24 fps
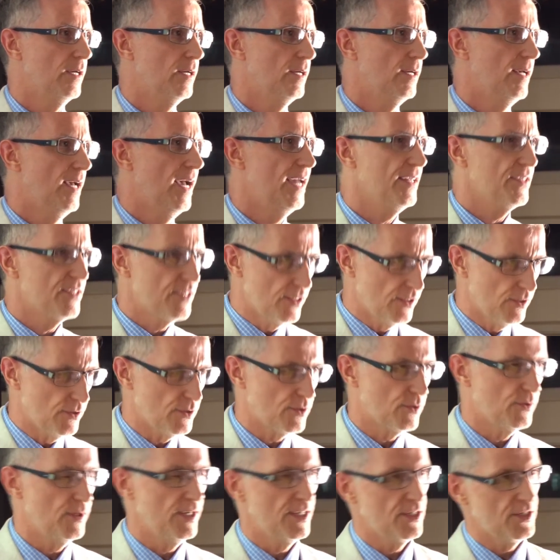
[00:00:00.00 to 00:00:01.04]
answer those
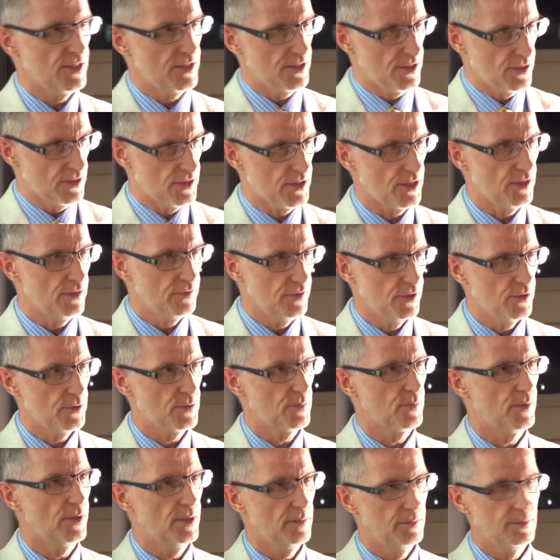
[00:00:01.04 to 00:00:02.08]
questions and solve those
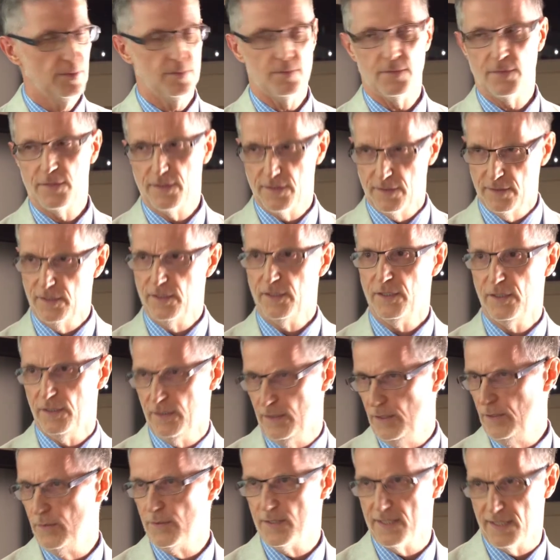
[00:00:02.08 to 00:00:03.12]
problems
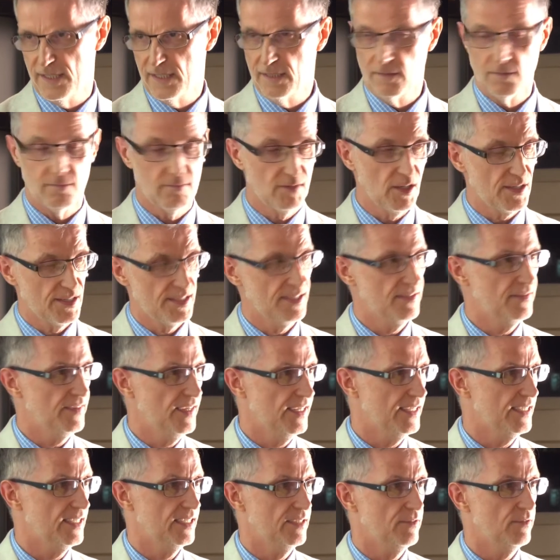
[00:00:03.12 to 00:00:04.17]
using
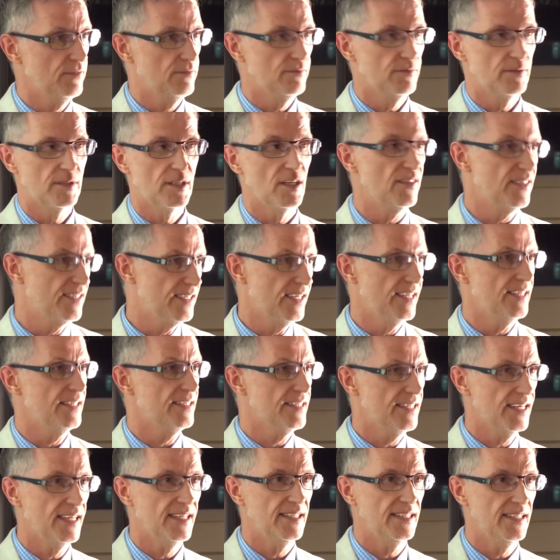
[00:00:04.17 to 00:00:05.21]
cost-effective content
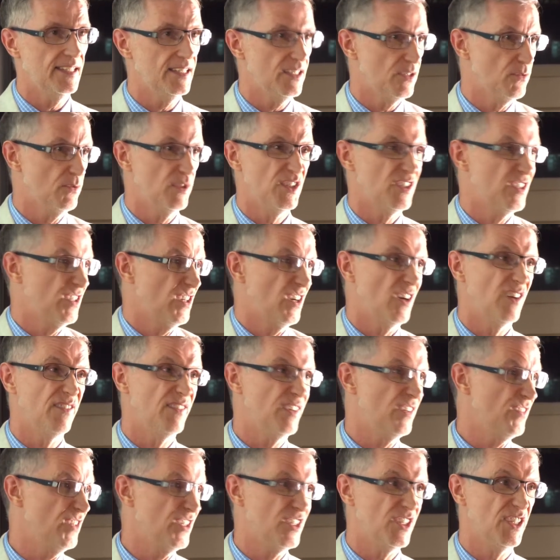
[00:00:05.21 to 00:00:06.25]
techniques, which are
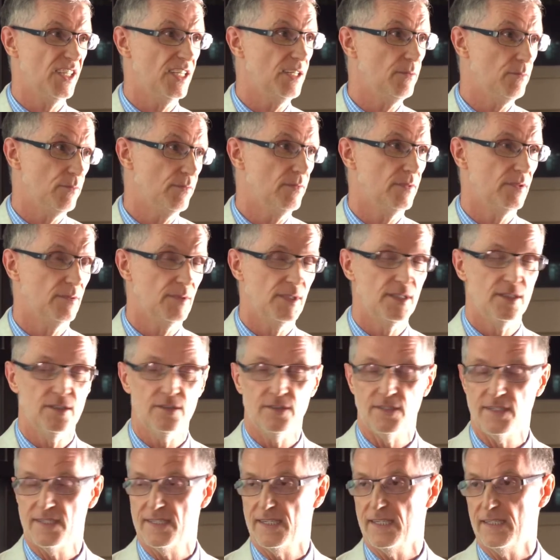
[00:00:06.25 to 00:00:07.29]
very cheap when all
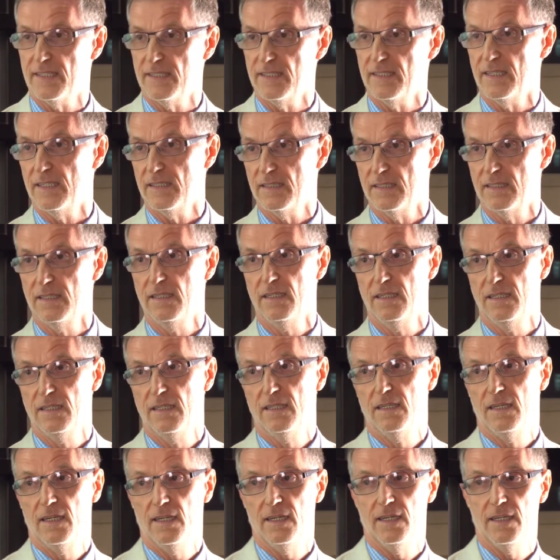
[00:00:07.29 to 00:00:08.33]
is said and done,
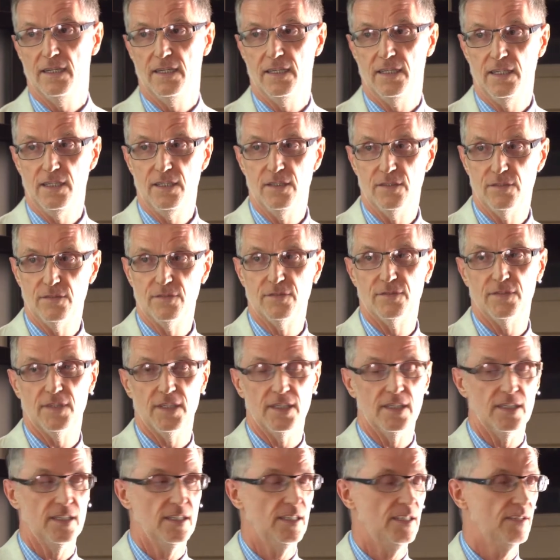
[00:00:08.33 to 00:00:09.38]

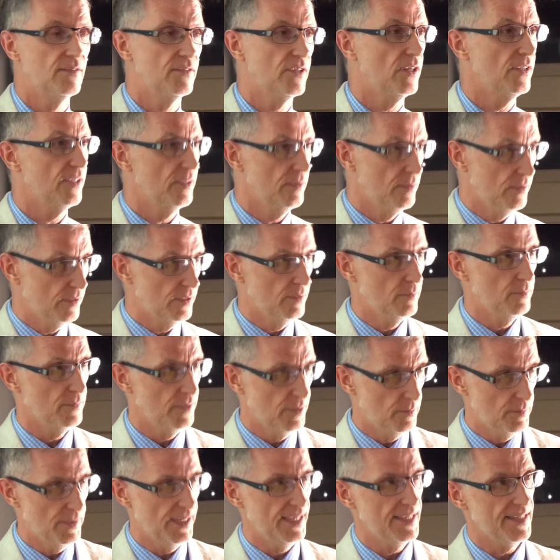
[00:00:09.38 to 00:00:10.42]
you've got
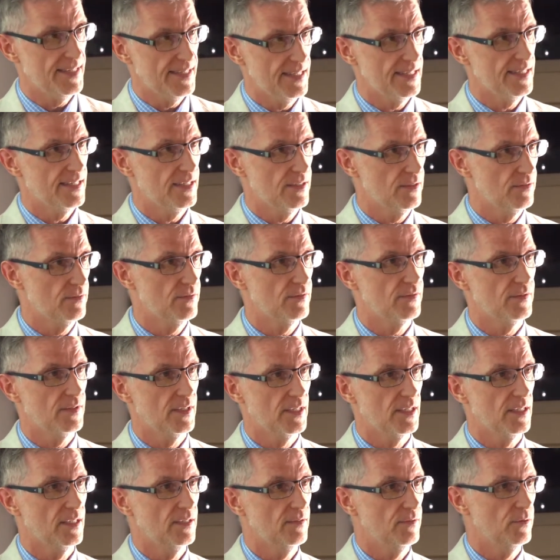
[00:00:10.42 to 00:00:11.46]
the basis of
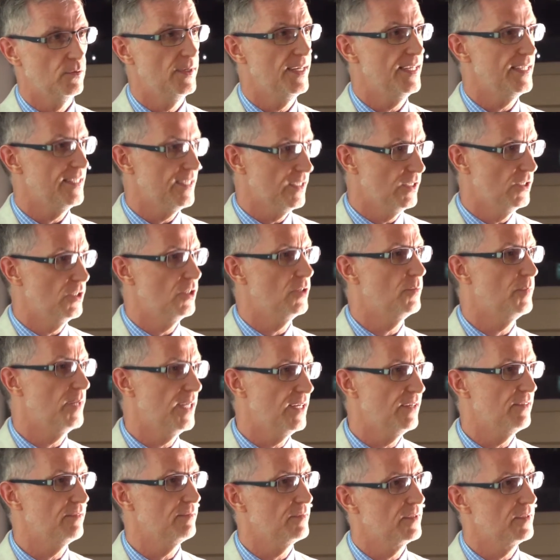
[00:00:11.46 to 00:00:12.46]
a way to go about